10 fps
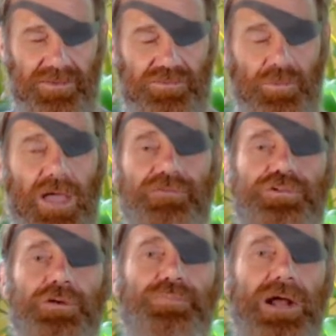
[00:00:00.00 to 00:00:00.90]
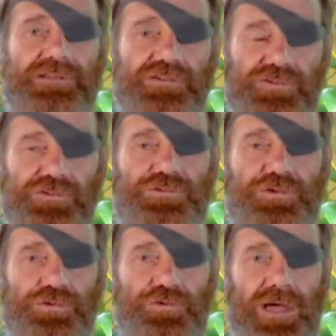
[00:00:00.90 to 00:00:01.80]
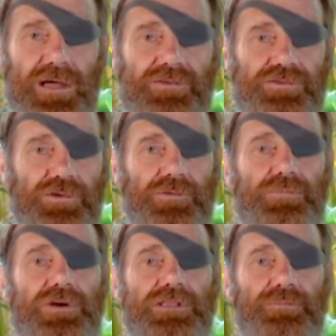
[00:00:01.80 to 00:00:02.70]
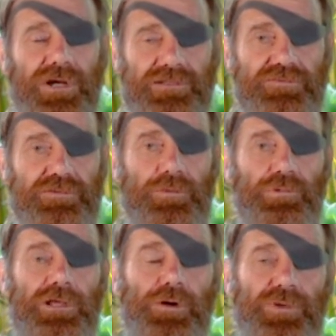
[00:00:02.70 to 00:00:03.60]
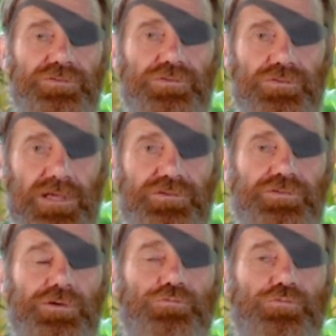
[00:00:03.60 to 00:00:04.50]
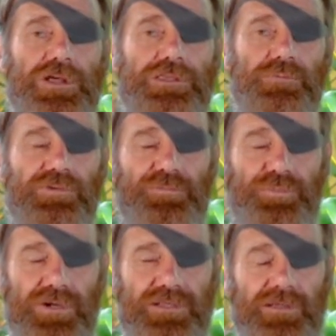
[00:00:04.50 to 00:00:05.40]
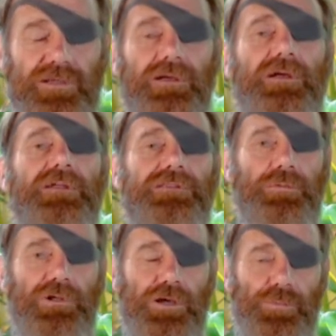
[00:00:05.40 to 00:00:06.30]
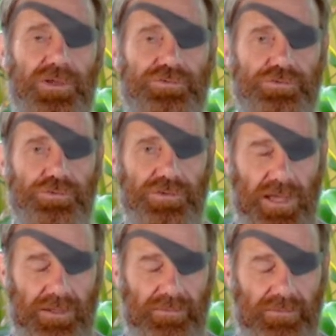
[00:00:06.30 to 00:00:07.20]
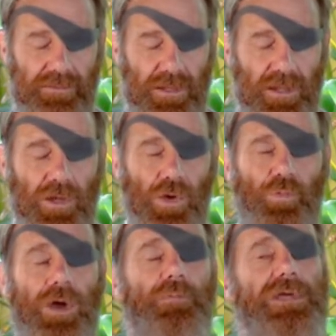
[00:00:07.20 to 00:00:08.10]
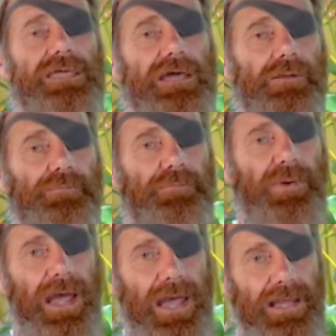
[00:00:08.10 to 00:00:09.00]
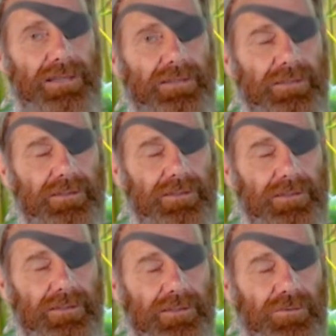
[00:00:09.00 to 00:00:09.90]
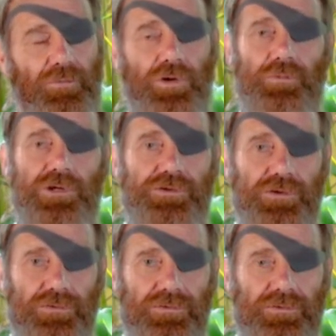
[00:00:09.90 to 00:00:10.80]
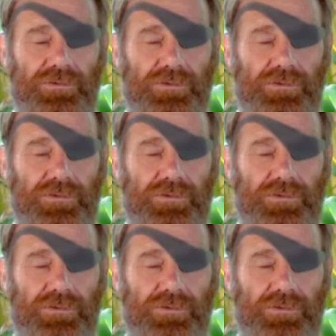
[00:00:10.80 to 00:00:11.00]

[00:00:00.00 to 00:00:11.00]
So we have certain practices to do that, certain breathing practices that will help us do that, certain rhythms of breathing that will help us do that. When we get it back, what do?